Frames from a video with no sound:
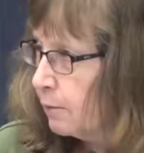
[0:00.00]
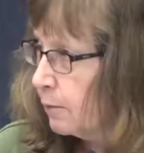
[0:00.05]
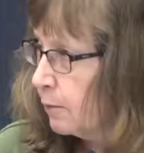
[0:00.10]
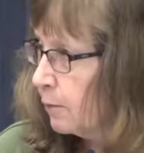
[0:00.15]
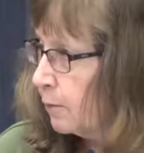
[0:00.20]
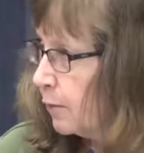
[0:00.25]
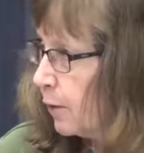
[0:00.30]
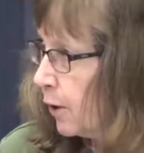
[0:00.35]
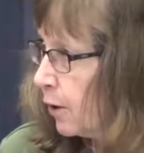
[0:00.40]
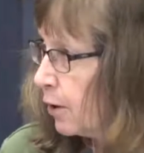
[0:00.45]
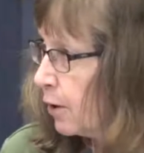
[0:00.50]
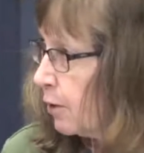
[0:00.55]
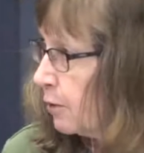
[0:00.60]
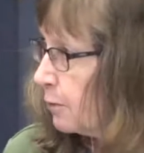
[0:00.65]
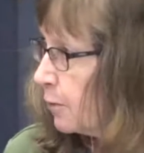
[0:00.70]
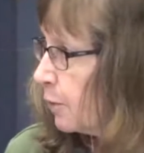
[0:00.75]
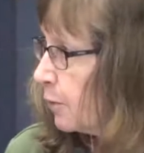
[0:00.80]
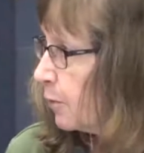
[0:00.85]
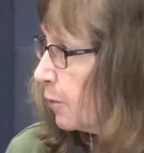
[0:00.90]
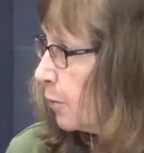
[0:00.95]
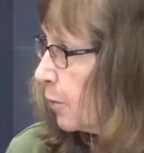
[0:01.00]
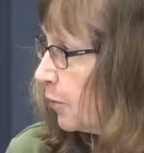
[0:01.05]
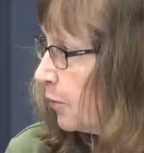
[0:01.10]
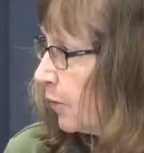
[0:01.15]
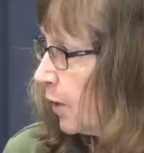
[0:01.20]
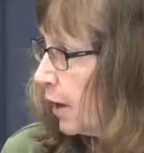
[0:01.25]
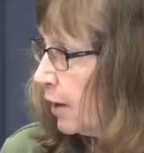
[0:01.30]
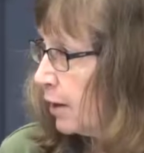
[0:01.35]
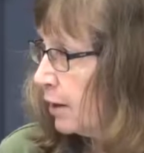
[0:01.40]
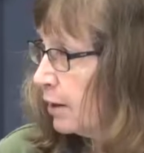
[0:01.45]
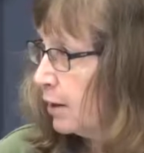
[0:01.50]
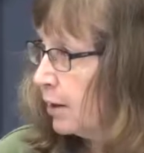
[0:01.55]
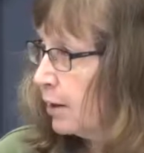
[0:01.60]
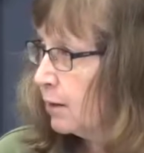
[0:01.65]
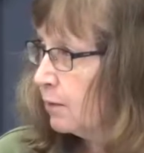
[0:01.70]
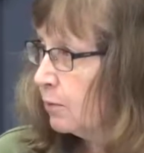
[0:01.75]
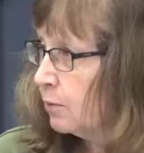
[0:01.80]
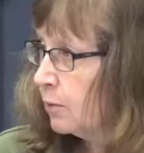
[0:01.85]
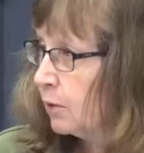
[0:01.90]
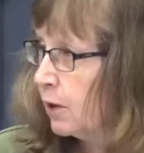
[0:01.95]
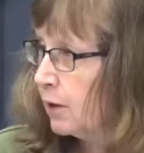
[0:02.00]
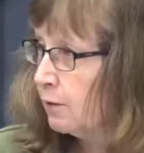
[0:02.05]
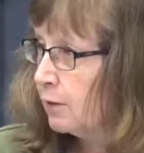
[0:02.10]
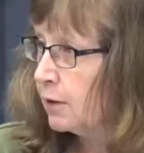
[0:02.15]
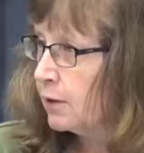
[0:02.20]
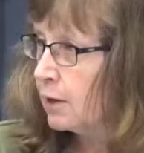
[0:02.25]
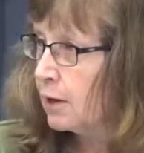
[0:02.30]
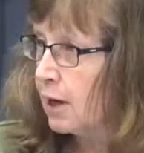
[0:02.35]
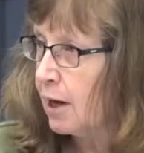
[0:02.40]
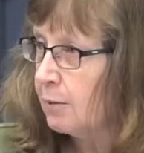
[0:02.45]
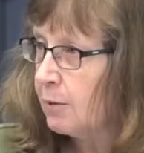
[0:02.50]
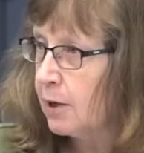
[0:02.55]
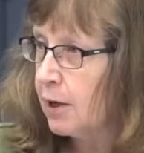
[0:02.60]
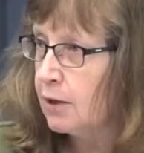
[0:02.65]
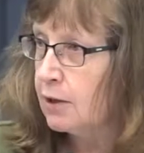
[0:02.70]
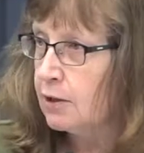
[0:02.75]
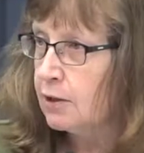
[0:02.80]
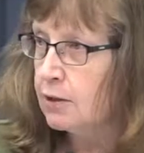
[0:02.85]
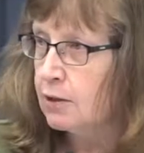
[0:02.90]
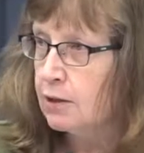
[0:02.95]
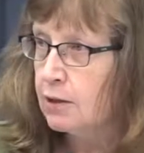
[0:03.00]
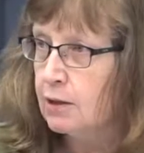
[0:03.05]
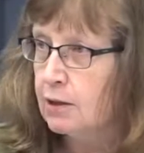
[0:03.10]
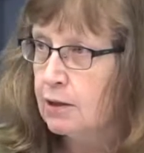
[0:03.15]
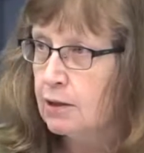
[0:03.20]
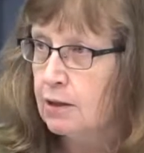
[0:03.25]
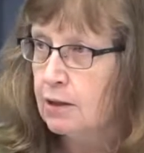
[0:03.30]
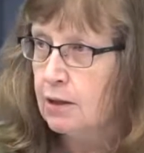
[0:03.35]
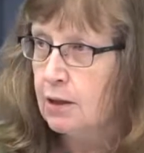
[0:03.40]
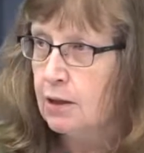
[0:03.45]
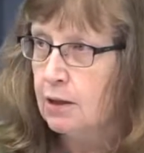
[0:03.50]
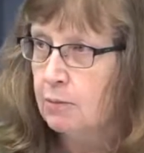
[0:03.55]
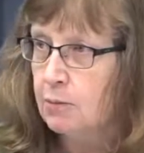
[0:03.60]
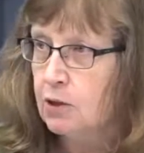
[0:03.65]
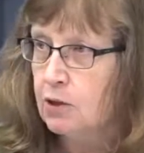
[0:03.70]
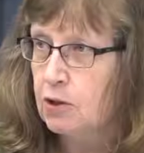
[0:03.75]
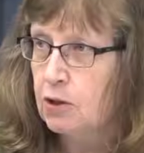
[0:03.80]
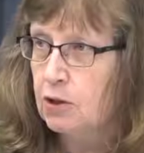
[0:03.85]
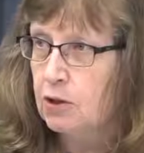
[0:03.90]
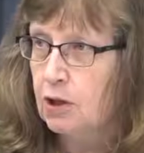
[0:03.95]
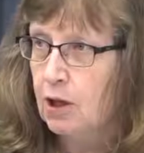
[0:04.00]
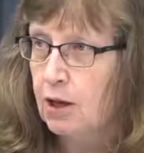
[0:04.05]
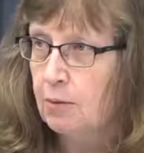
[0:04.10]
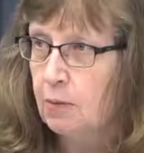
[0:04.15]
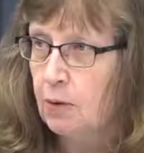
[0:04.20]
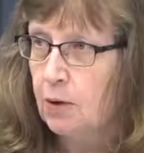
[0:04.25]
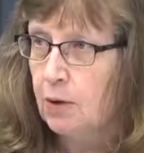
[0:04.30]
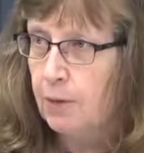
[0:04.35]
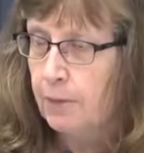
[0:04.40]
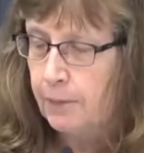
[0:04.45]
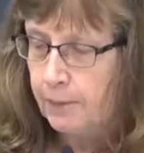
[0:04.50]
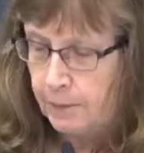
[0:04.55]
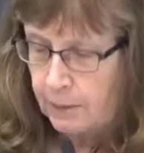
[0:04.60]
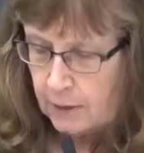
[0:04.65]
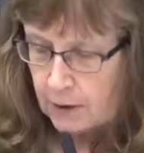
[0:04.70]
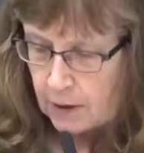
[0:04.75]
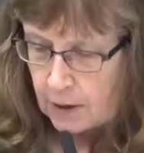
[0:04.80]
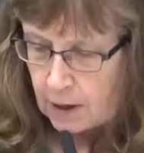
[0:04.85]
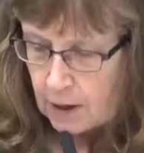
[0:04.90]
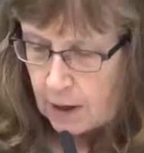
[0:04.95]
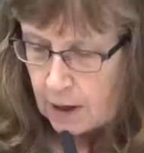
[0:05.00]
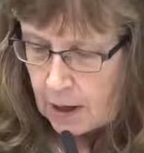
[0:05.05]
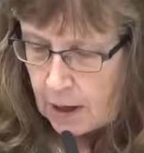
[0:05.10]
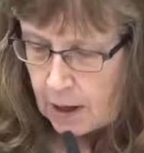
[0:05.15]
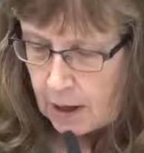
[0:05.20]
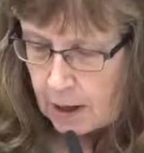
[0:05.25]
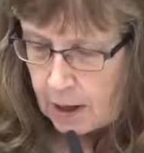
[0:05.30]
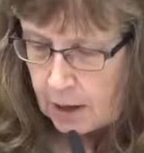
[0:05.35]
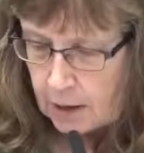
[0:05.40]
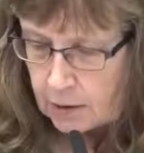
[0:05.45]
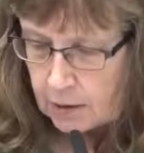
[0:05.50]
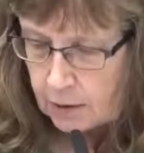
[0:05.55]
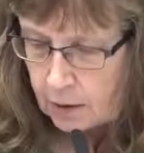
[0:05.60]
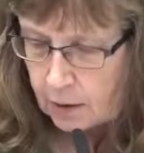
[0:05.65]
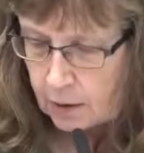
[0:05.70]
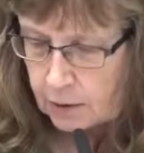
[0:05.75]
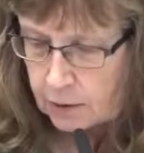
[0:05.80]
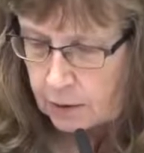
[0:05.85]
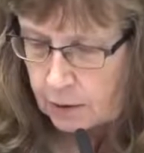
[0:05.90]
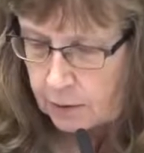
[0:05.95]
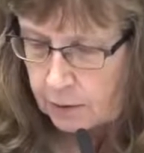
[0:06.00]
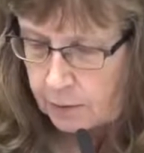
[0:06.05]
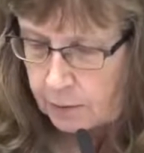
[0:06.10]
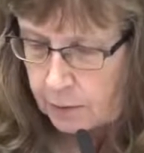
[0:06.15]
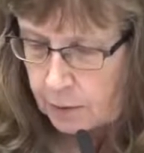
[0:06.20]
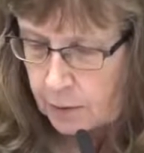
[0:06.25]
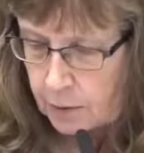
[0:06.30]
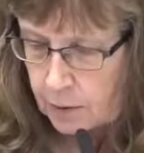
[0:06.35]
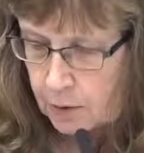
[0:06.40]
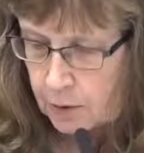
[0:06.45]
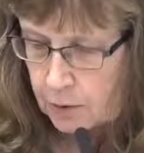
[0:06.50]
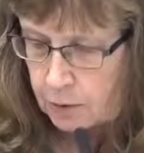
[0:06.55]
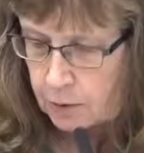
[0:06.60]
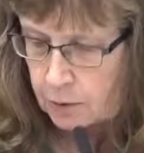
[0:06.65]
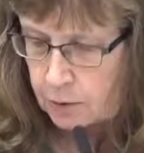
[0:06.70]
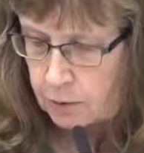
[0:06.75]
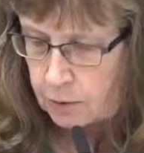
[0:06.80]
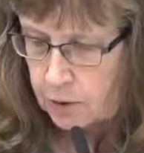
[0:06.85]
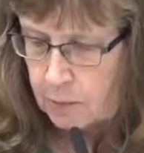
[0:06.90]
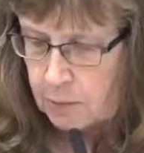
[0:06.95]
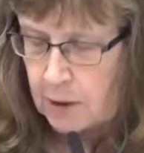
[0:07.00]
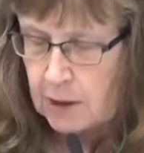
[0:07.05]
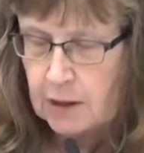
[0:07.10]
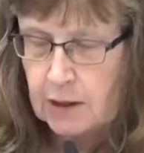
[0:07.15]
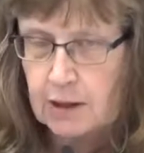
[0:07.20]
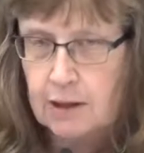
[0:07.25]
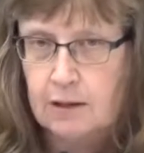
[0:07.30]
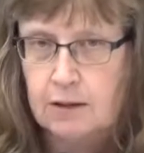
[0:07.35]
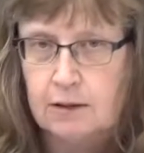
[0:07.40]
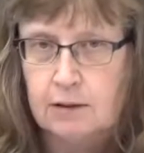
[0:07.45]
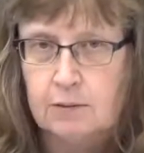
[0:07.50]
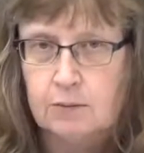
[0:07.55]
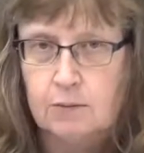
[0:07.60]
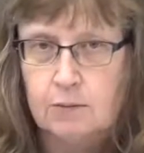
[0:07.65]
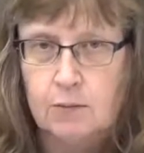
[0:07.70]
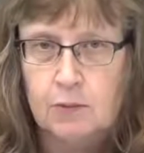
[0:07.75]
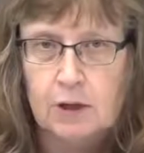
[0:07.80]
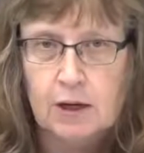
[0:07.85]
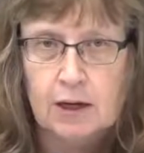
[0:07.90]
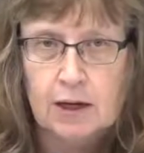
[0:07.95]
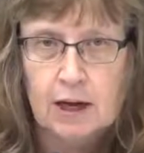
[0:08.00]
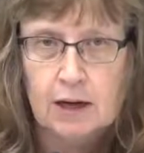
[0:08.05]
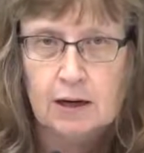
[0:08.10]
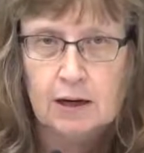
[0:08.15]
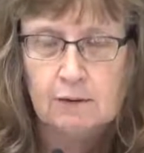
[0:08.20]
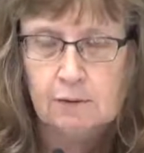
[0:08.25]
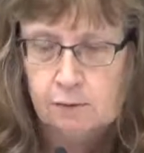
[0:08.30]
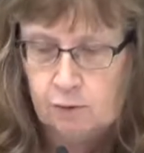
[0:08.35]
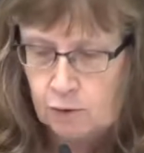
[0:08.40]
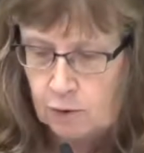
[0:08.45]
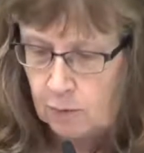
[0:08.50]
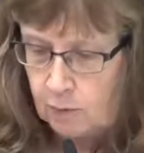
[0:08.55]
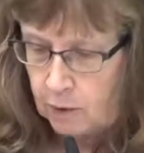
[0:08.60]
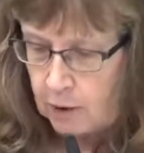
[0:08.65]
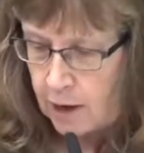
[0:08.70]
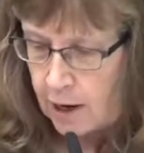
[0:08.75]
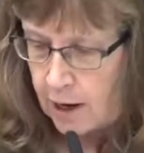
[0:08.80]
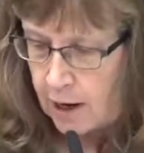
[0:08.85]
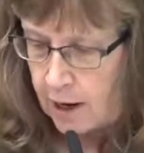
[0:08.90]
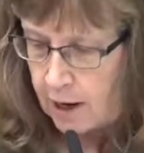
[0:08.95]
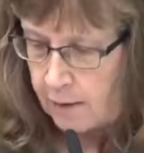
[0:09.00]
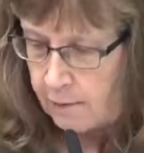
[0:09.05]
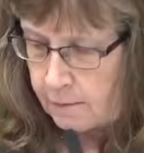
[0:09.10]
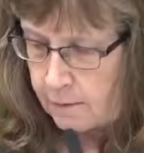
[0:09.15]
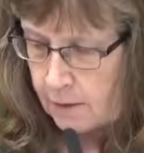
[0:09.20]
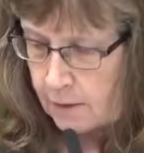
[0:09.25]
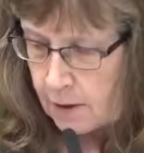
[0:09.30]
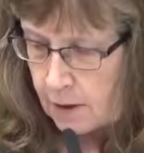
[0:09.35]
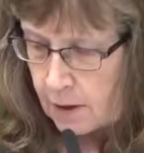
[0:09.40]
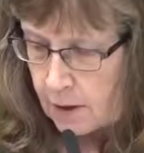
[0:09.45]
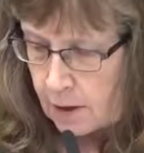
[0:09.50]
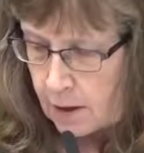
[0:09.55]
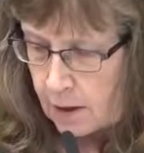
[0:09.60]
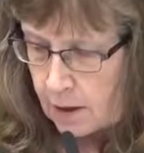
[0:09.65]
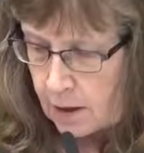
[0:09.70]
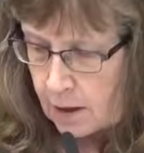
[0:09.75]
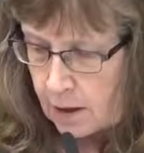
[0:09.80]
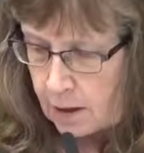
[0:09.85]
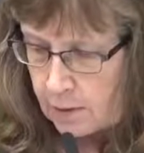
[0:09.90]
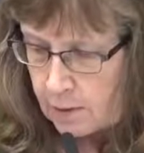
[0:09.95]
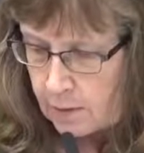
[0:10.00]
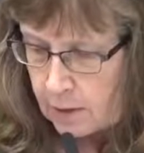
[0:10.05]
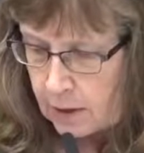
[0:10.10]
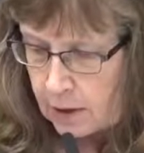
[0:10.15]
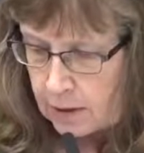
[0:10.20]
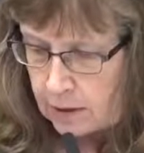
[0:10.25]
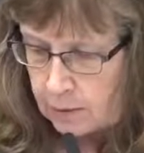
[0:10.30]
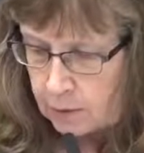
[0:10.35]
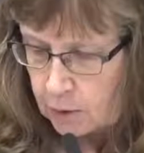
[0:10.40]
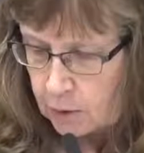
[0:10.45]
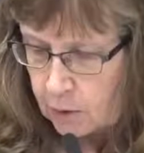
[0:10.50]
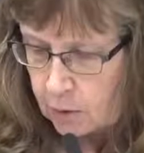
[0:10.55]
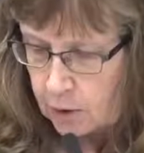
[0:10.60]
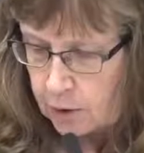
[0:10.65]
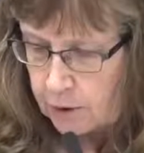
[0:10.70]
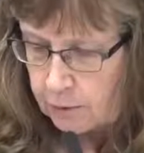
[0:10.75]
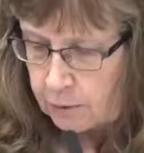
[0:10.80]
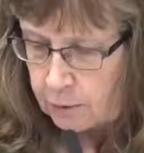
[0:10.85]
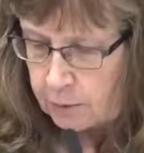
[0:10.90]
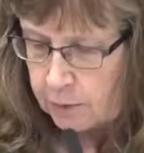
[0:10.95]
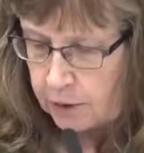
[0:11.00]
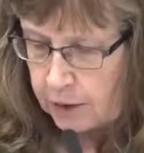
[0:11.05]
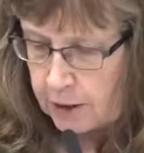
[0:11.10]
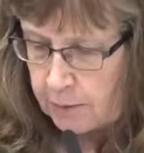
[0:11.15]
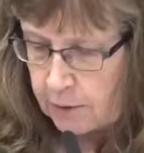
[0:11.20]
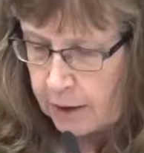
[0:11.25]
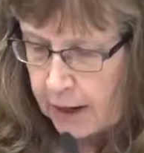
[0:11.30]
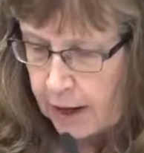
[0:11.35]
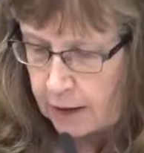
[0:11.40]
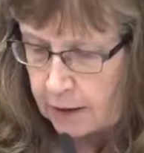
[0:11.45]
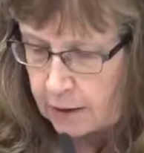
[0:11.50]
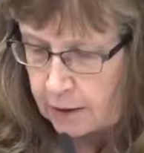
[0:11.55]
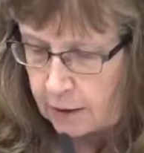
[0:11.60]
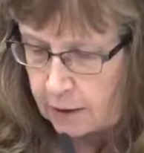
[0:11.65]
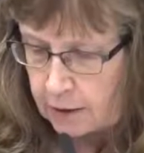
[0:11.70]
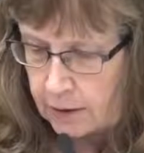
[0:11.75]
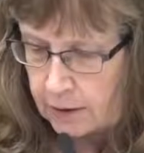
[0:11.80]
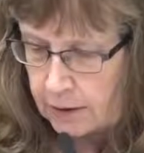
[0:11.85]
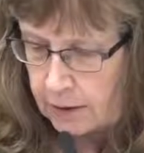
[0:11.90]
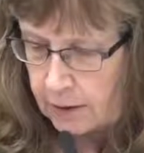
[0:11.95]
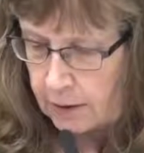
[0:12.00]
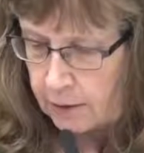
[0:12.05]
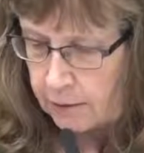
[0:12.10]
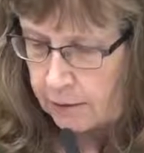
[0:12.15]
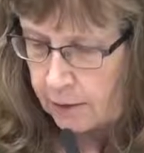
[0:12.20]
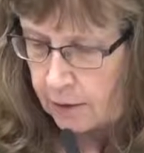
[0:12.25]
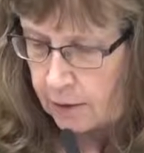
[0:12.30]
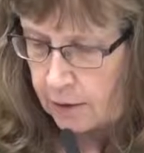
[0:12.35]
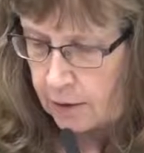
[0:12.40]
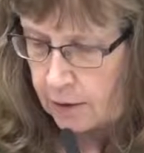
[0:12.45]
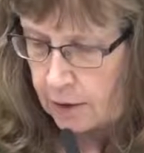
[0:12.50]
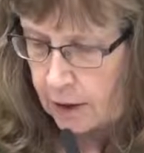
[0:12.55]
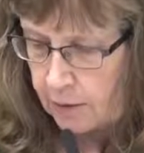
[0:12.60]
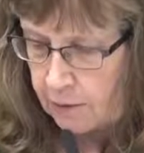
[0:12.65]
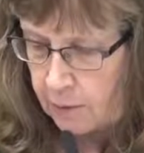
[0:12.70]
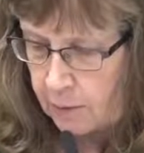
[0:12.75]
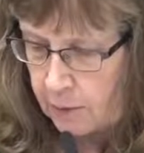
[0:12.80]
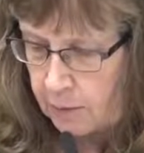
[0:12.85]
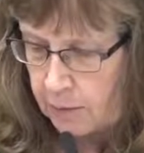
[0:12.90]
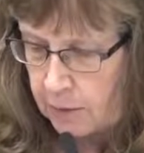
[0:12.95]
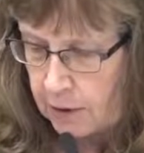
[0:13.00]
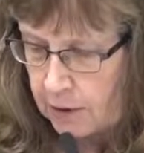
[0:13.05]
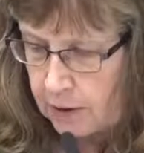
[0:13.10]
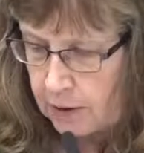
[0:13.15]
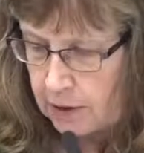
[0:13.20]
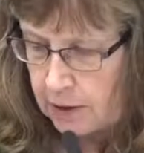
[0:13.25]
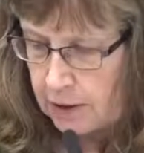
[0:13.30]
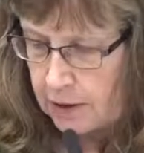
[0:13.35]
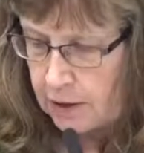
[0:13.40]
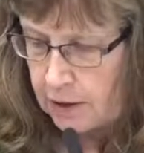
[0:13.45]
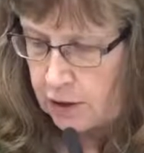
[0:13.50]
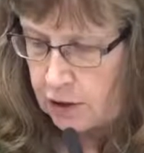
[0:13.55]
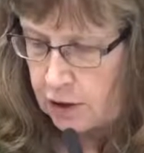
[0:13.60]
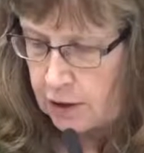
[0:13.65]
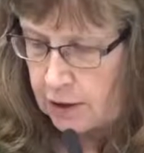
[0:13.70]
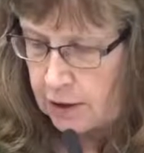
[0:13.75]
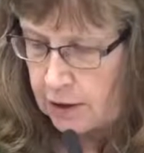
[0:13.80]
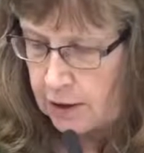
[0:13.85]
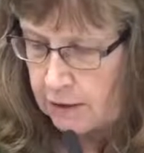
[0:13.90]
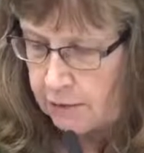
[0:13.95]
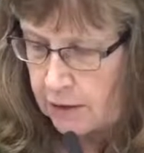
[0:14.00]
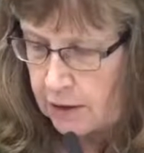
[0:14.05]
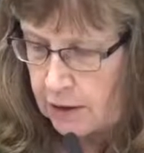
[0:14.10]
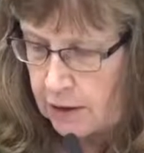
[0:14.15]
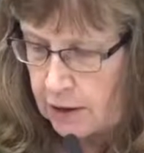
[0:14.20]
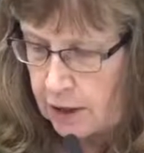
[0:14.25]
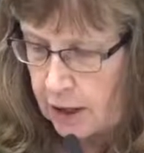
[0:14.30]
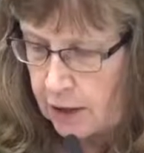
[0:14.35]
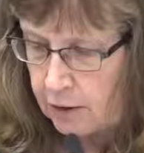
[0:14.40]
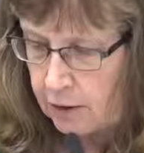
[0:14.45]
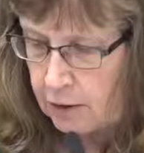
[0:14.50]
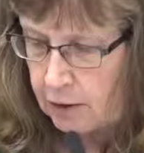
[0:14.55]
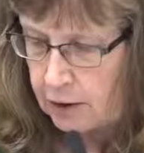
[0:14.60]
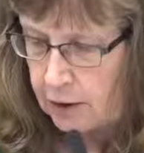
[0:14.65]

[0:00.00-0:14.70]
Fargo for providing the lovely accommodations in the City Commission chamber, and also for streaming this candidate forum live and recording it for playback on the city's Fargo Government PEG TV channel,